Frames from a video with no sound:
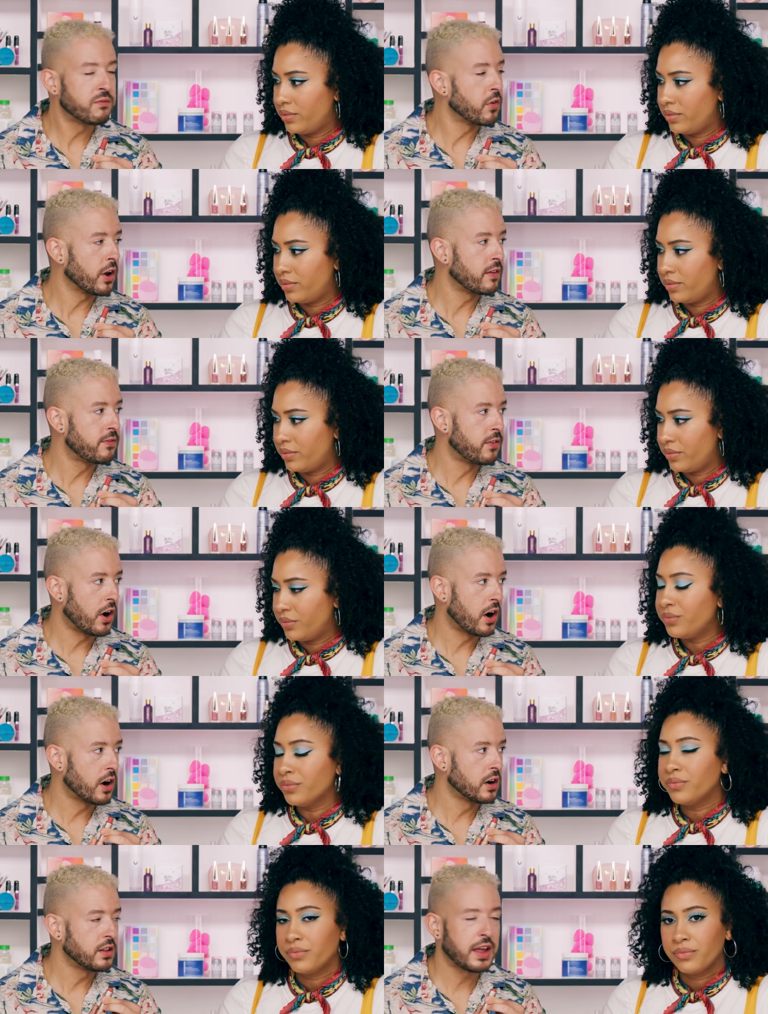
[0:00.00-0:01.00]
Speaker 1: up very
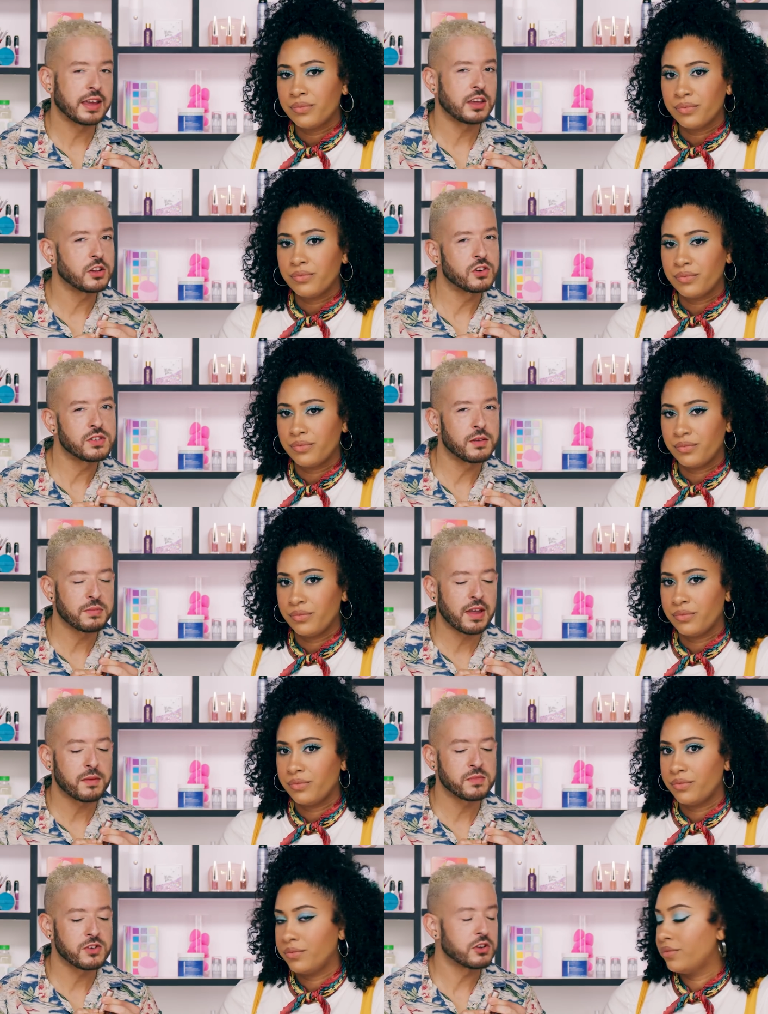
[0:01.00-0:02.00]
far. Like, you know,
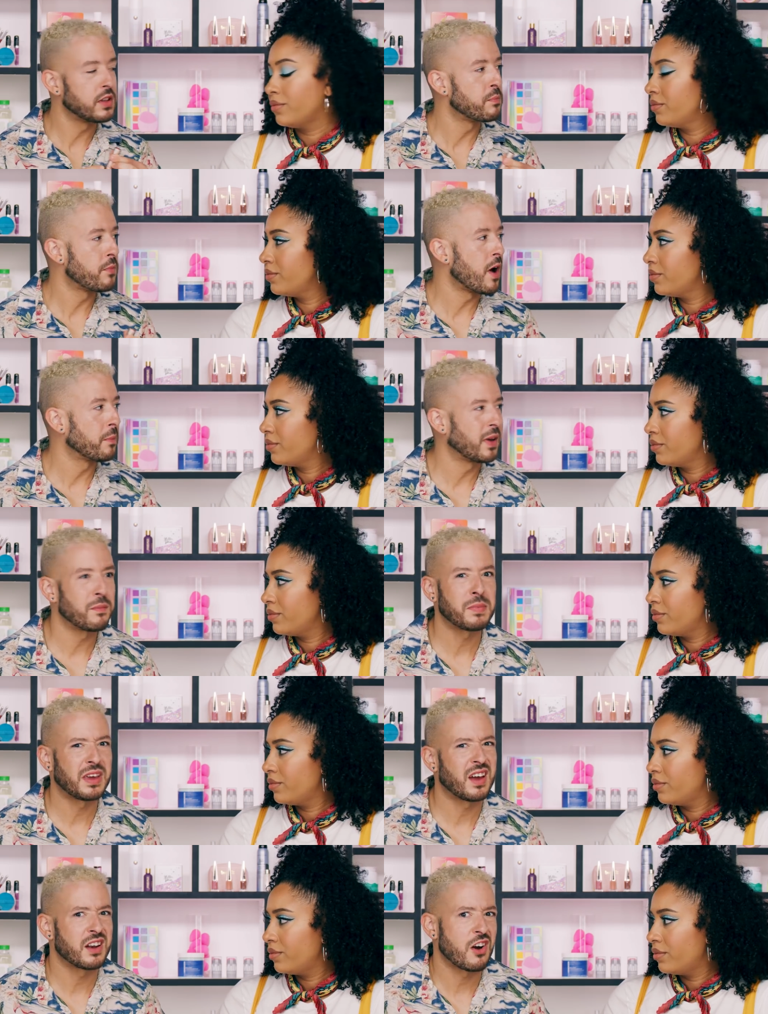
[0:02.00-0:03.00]
sometimes sometimes your lip balm
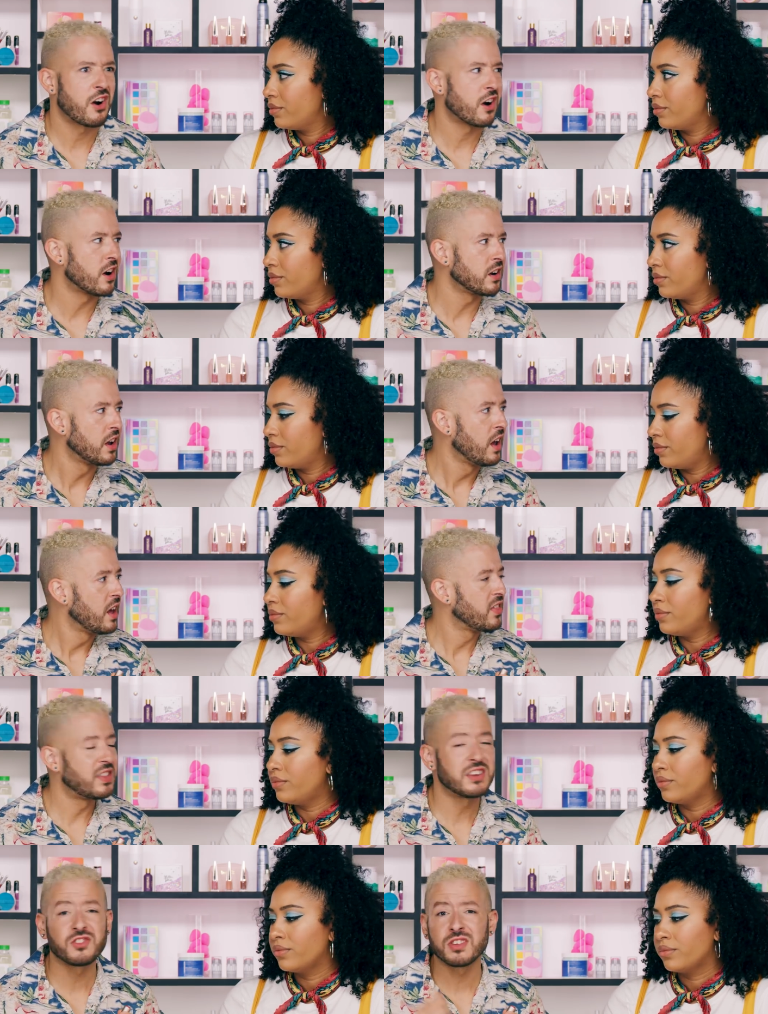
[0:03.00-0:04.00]
can be kind of hard.
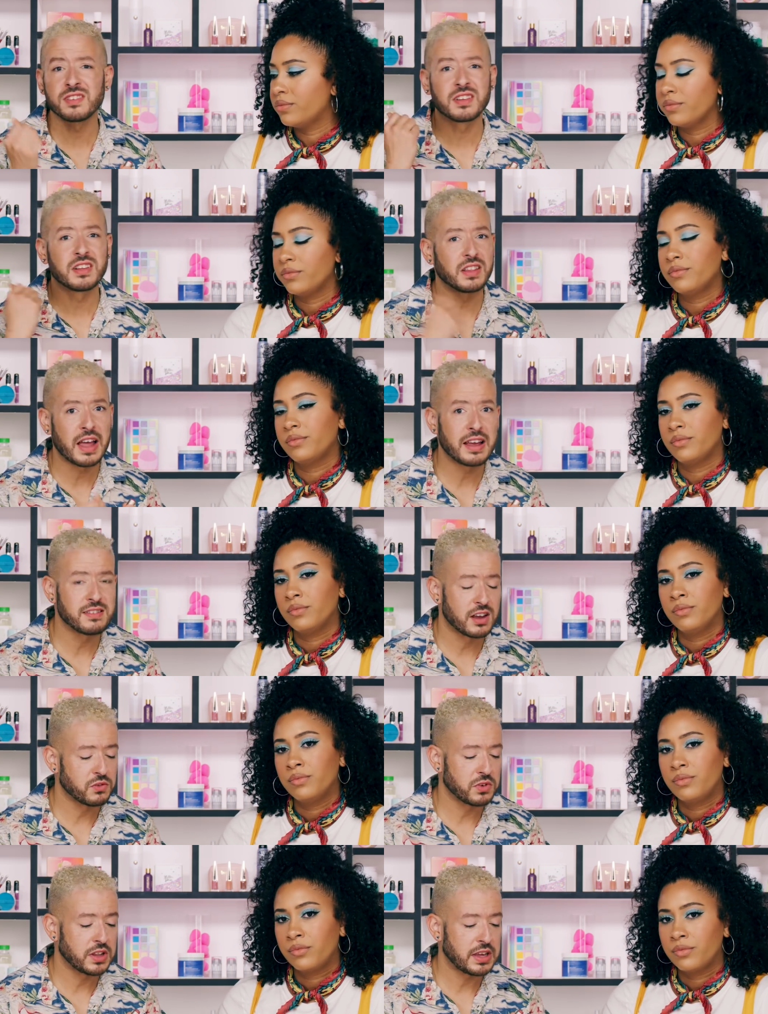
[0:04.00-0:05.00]
Mm-hmm. This just
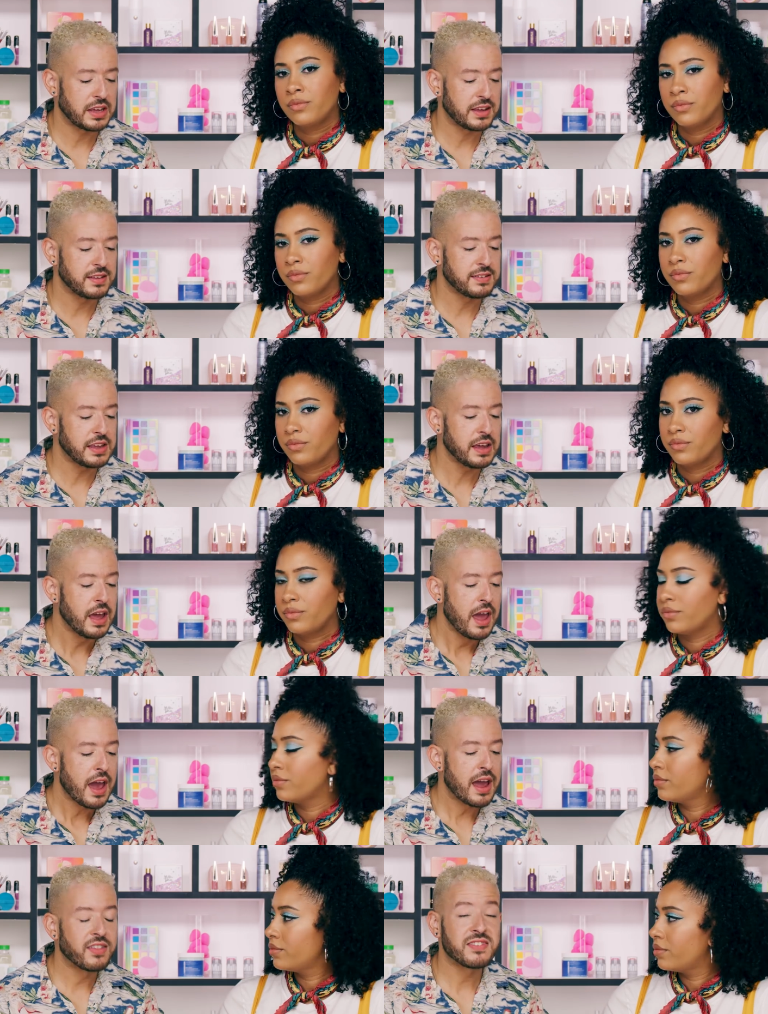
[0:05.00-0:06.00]
glides on really easy.
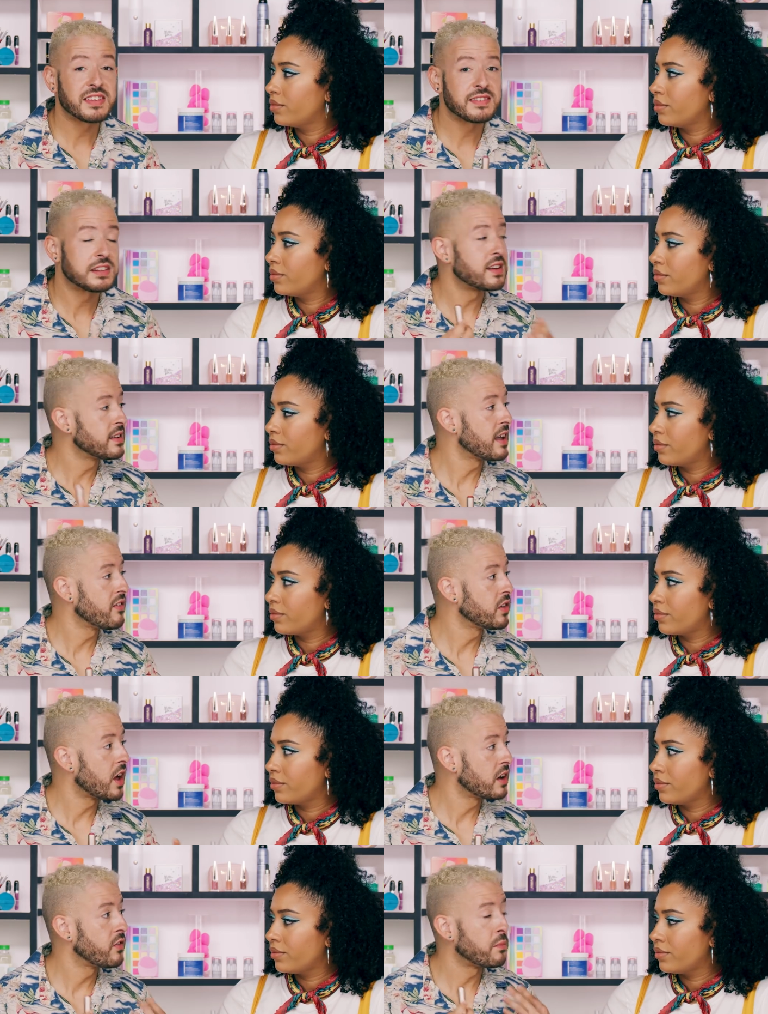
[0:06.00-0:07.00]
And since it does have
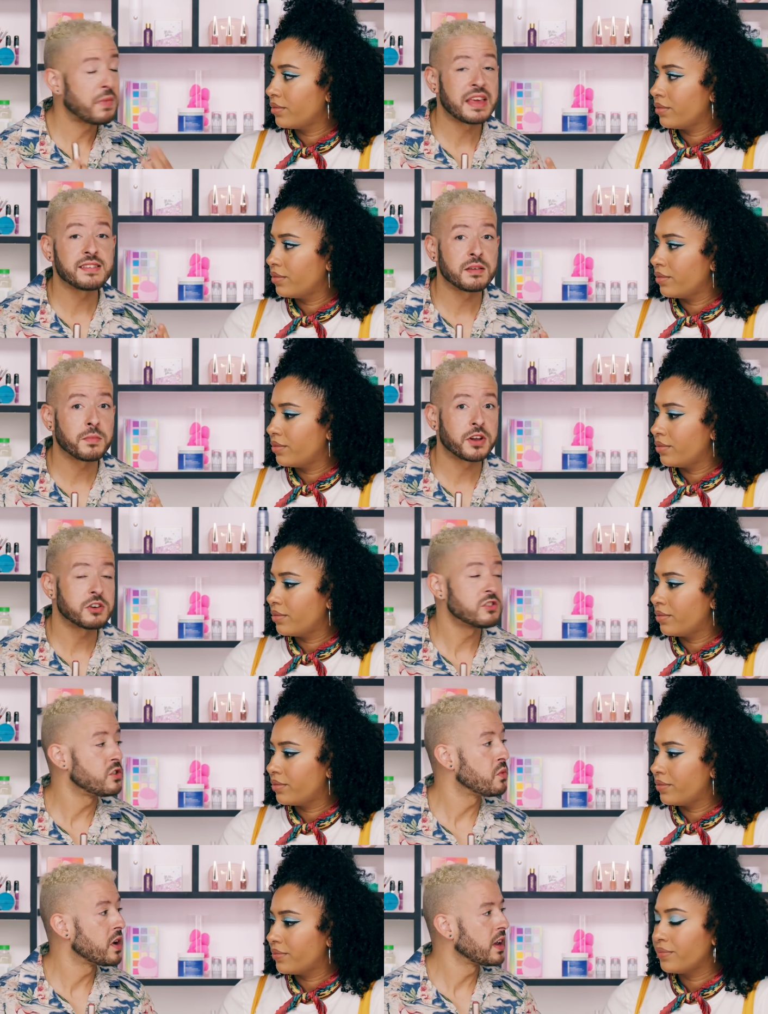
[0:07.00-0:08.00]
a lot of amazing
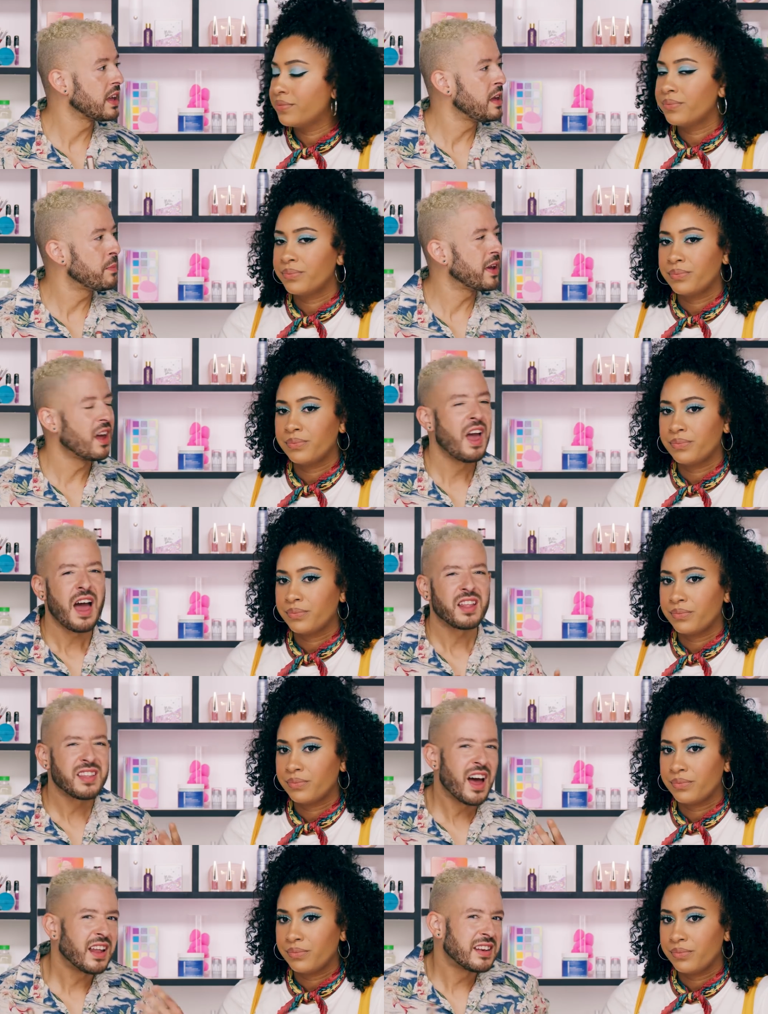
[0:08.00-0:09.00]
butters, you want to keep it
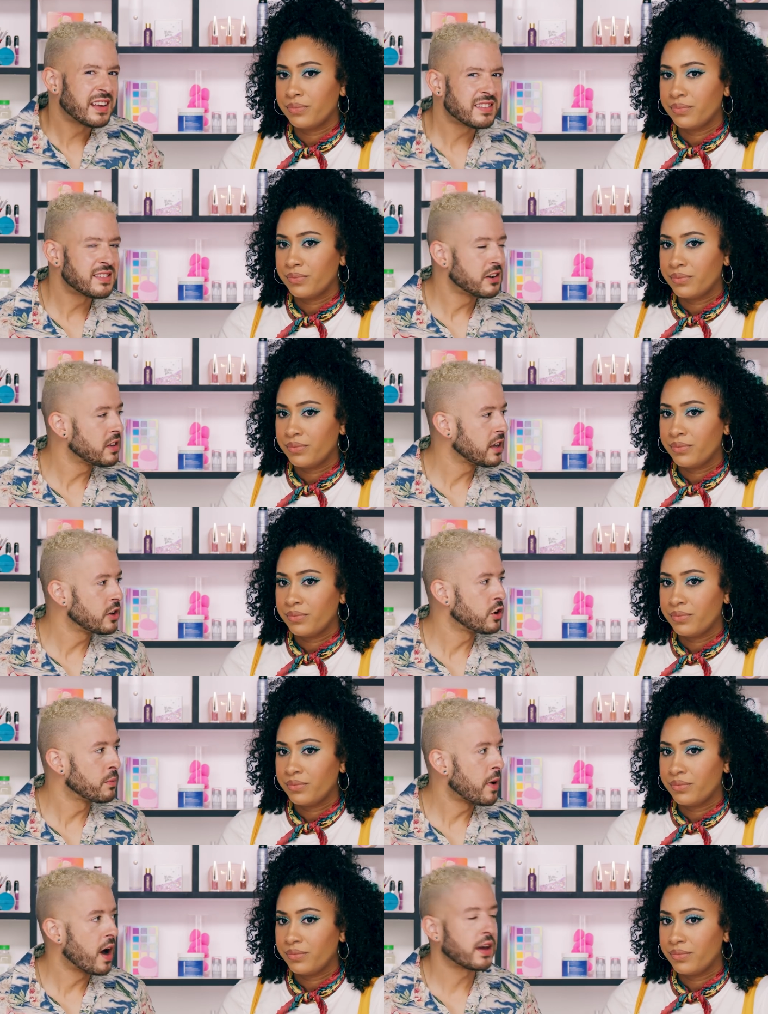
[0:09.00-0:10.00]
not necessarily
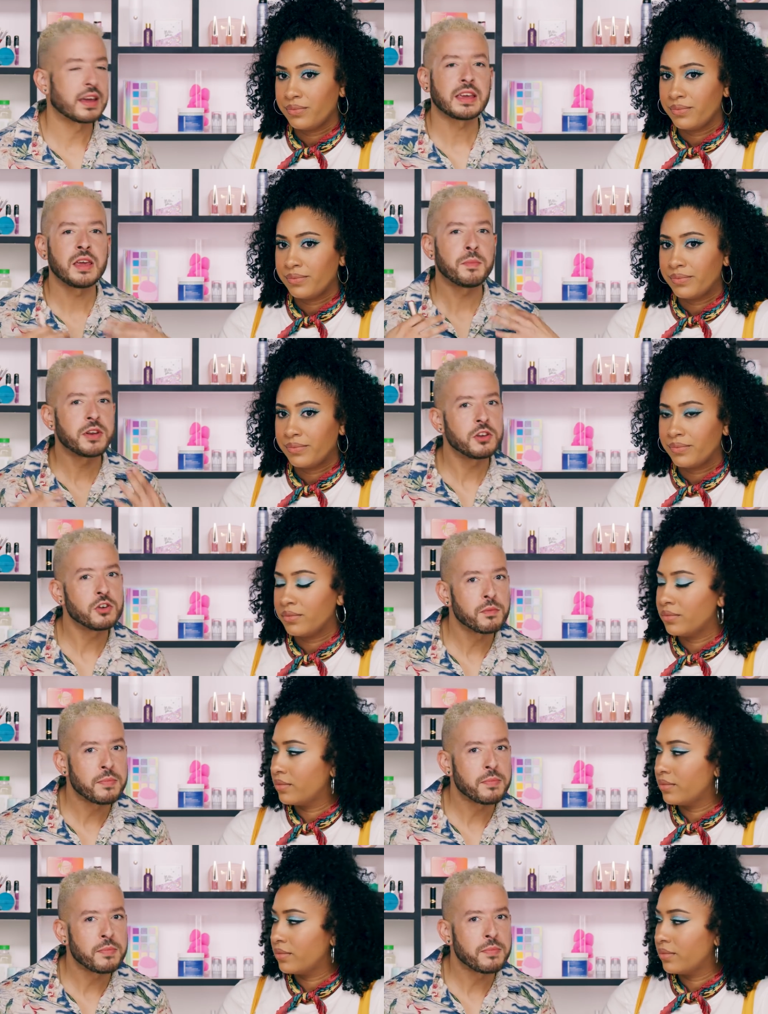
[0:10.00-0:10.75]
in your pocket. Keep it in your